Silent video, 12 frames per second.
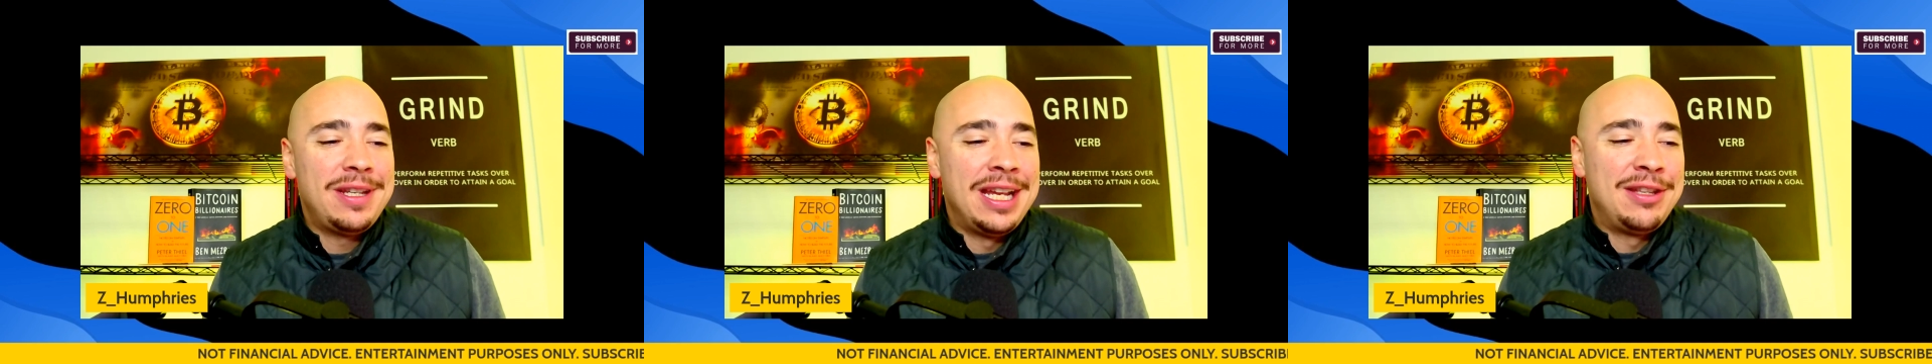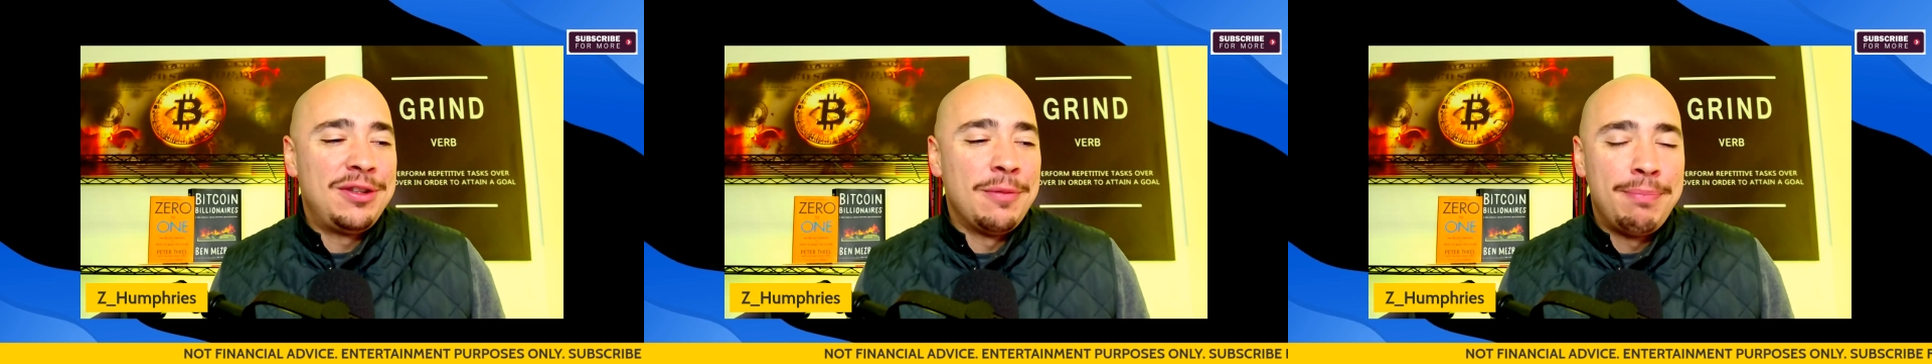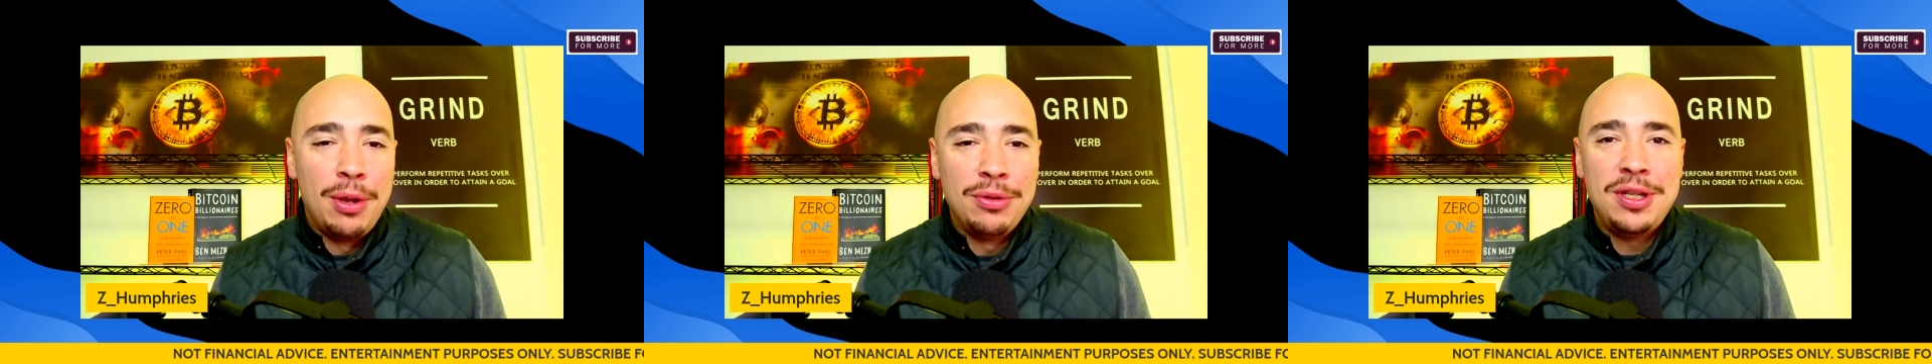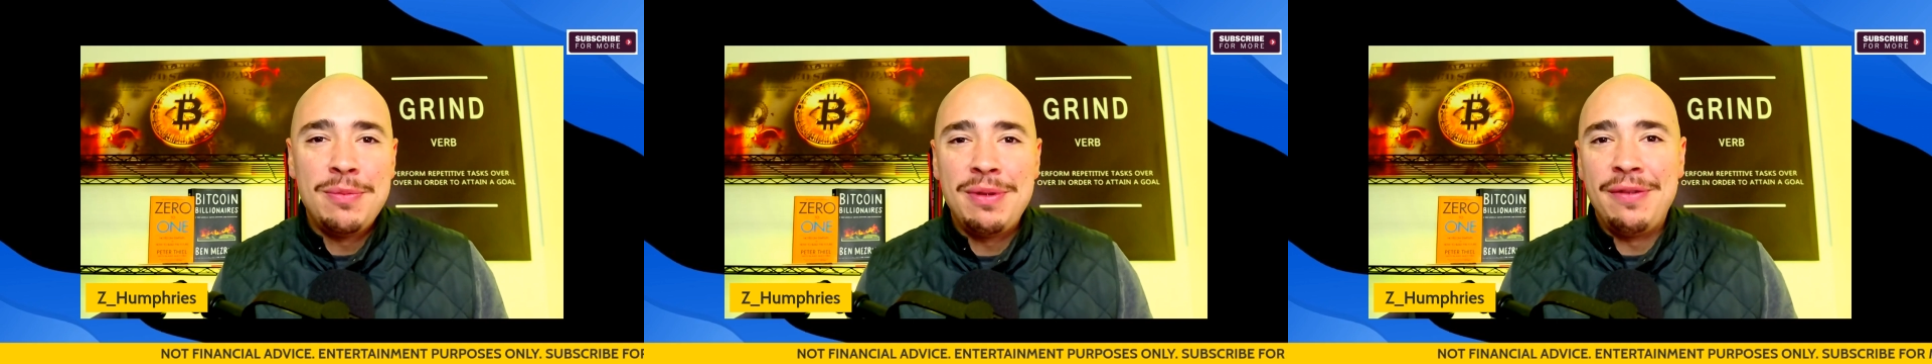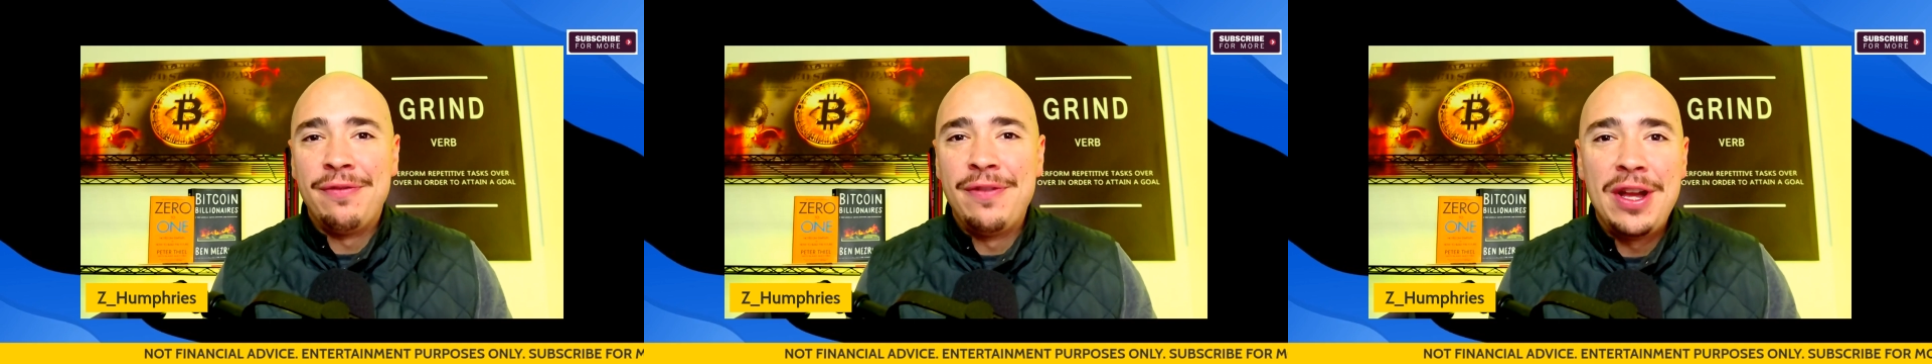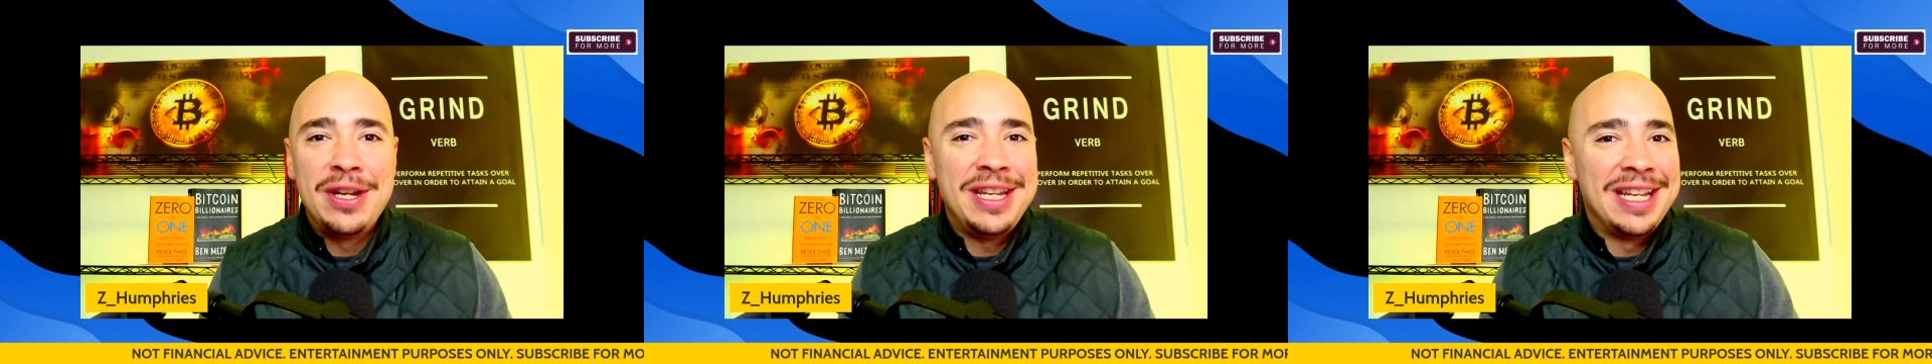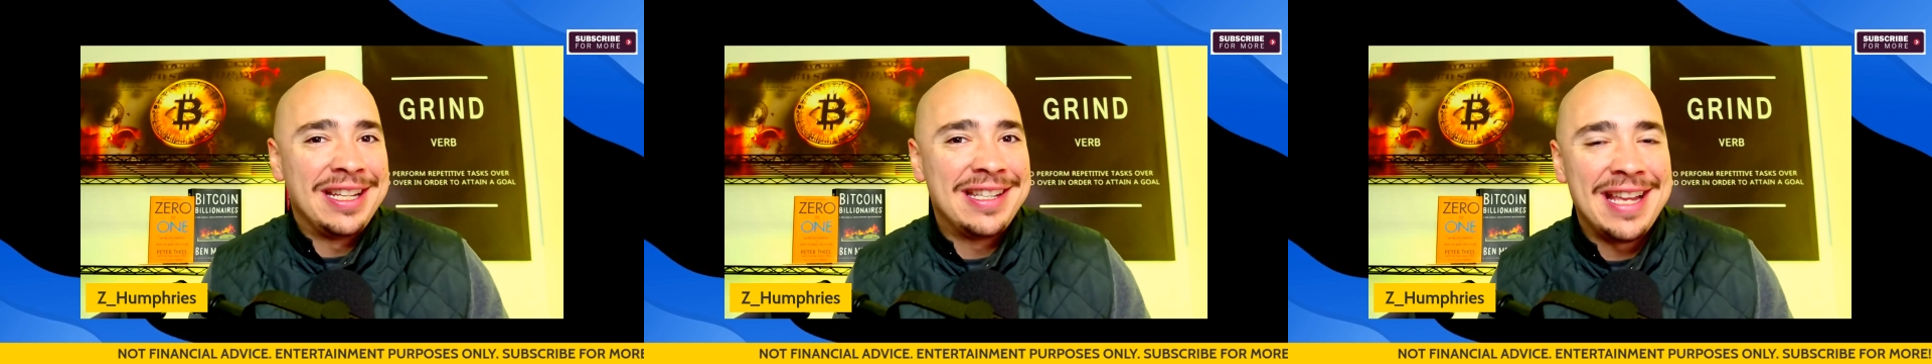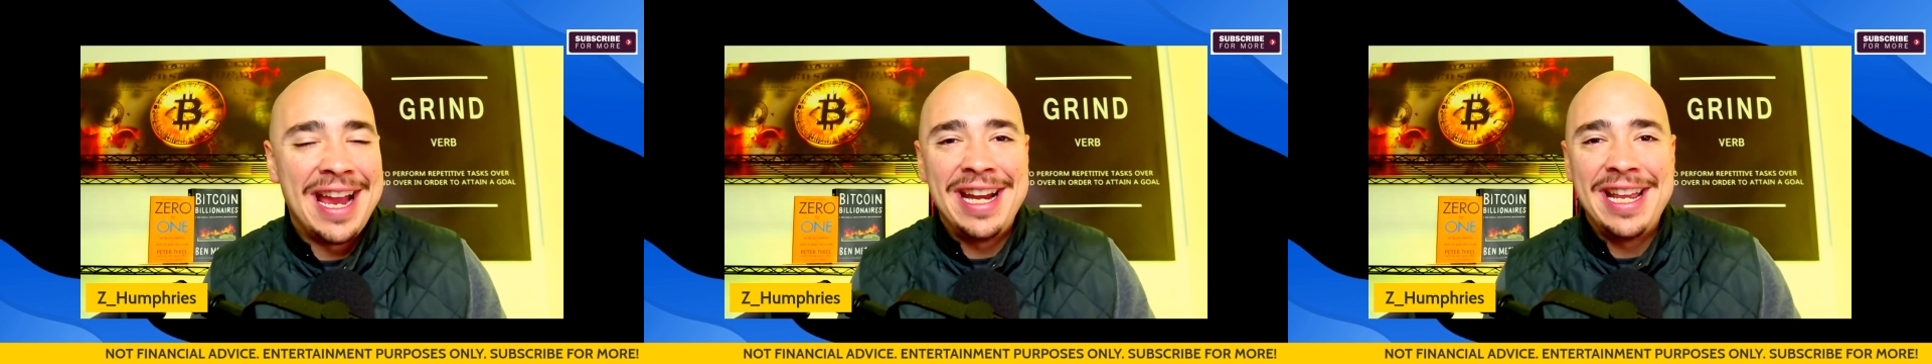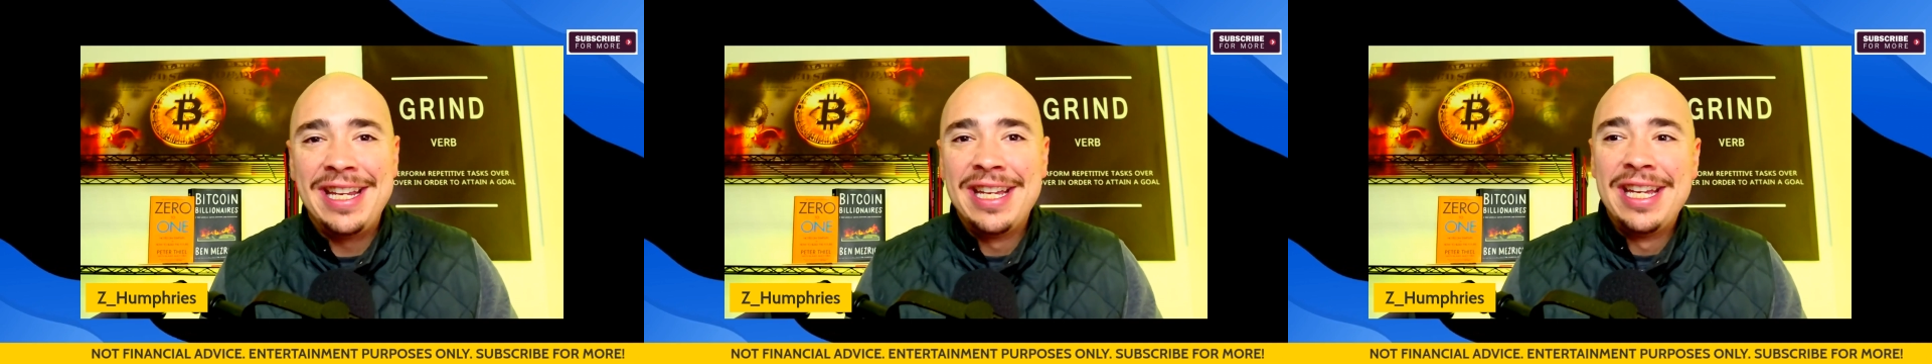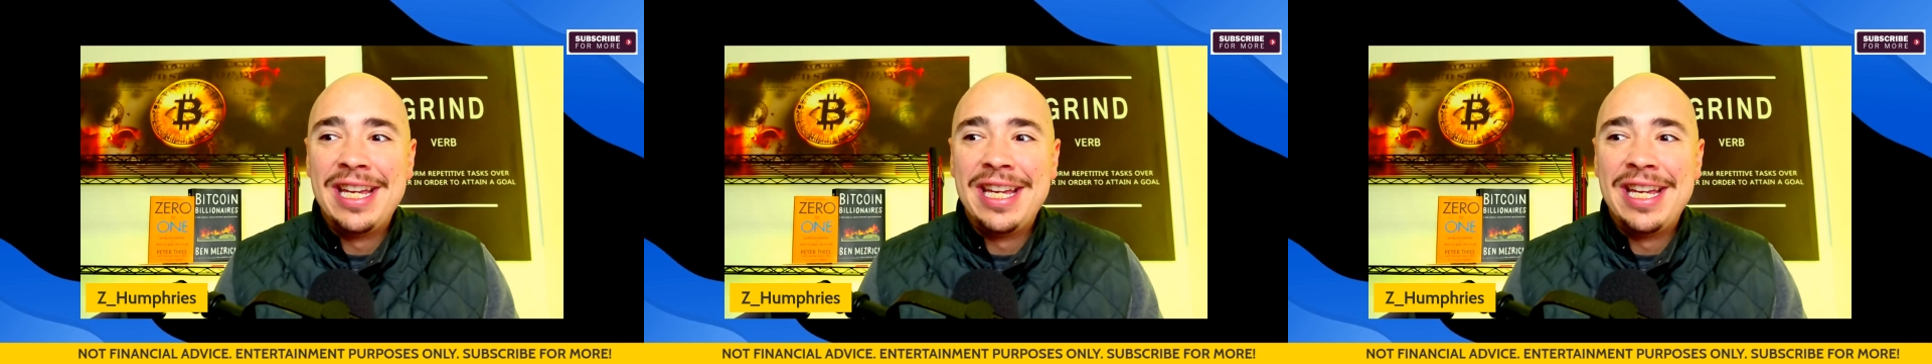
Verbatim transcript: it's supposed to be fun, exciting,